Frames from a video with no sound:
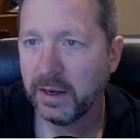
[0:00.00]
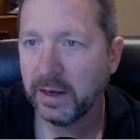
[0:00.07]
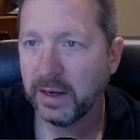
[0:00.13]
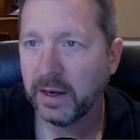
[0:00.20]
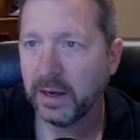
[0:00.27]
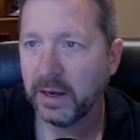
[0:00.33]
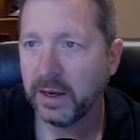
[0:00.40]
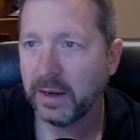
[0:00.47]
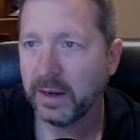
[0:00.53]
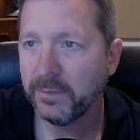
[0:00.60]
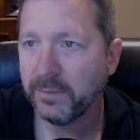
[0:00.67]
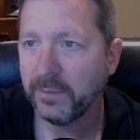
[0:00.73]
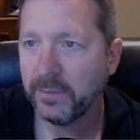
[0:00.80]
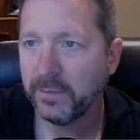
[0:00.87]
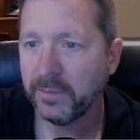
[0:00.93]

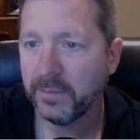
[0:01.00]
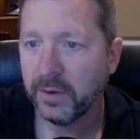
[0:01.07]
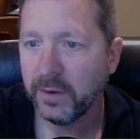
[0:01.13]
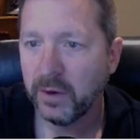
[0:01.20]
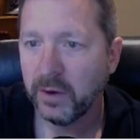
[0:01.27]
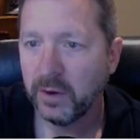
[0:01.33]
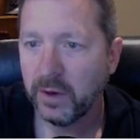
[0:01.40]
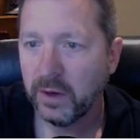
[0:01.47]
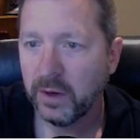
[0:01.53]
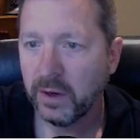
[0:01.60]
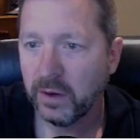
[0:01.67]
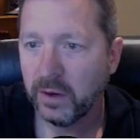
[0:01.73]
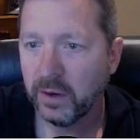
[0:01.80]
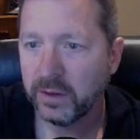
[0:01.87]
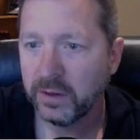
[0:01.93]
um,
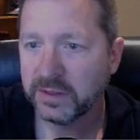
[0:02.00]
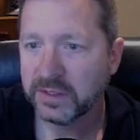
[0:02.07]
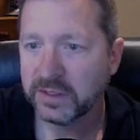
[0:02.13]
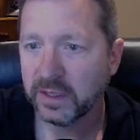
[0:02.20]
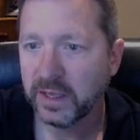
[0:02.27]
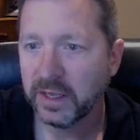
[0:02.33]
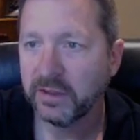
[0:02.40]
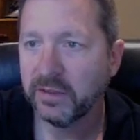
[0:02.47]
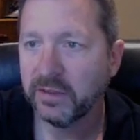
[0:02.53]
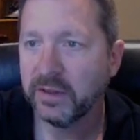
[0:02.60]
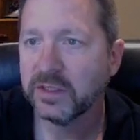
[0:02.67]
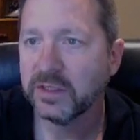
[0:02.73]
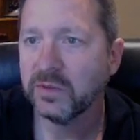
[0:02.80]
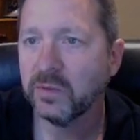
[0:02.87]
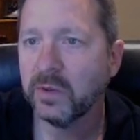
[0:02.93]
select
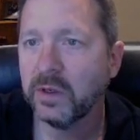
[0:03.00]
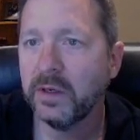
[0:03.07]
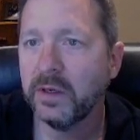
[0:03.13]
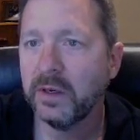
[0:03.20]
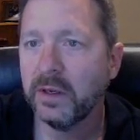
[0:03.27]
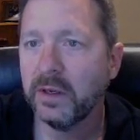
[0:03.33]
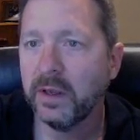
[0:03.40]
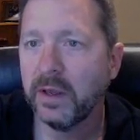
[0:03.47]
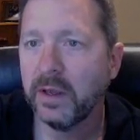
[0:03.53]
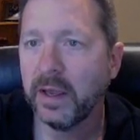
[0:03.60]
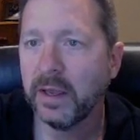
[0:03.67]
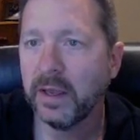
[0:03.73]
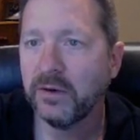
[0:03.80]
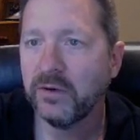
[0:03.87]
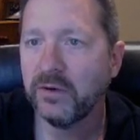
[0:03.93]
this one
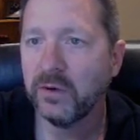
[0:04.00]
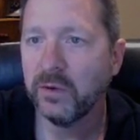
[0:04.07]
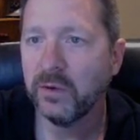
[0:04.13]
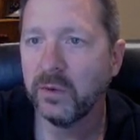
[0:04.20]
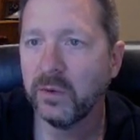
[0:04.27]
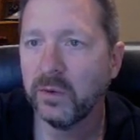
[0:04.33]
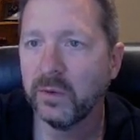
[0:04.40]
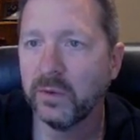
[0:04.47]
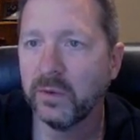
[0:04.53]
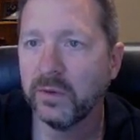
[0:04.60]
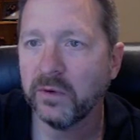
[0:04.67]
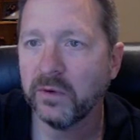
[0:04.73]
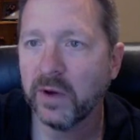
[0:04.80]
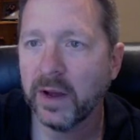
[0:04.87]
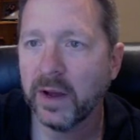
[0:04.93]
and do
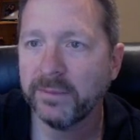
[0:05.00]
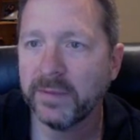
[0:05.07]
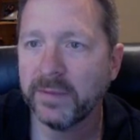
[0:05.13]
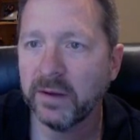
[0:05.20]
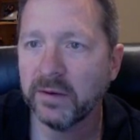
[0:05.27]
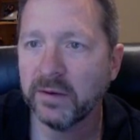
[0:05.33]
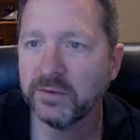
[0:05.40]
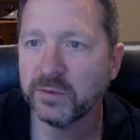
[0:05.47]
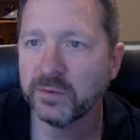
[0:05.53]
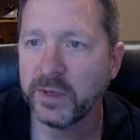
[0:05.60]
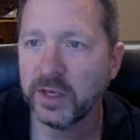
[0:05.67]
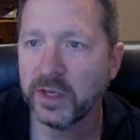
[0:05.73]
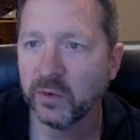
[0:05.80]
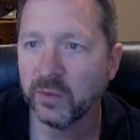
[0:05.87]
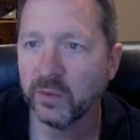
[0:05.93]
the drop down gives
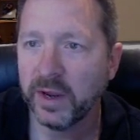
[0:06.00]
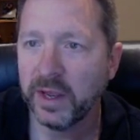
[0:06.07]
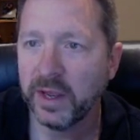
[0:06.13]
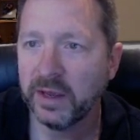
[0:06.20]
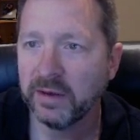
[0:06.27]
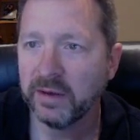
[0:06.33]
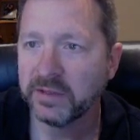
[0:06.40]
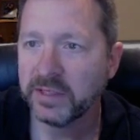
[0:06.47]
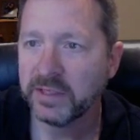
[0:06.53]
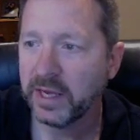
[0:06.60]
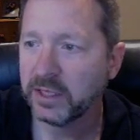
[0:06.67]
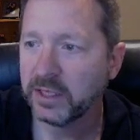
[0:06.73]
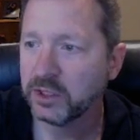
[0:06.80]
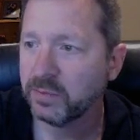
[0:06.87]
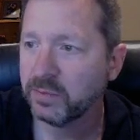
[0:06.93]
me an array of attached